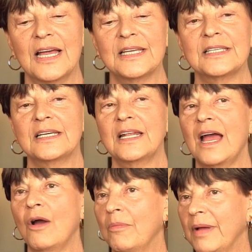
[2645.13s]
I said,
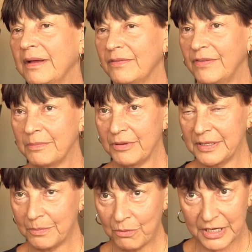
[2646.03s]
How about if I
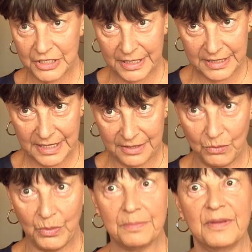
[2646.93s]
bring the project in
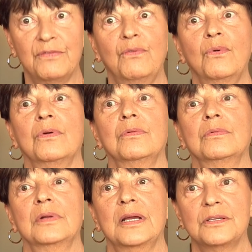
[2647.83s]
the week before
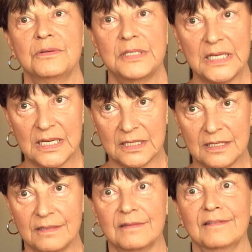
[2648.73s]
and you see it,
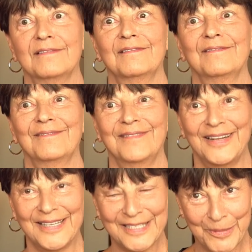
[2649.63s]

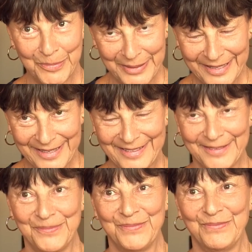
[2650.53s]
that it's complete
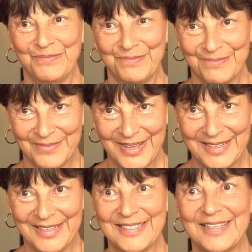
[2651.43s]

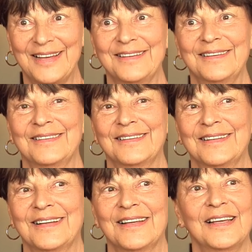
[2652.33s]
and it's done?
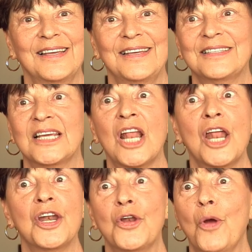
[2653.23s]
He said,
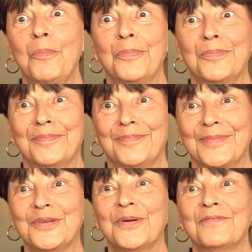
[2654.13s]
Nope,
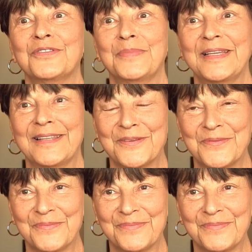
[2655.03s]
you have to be there.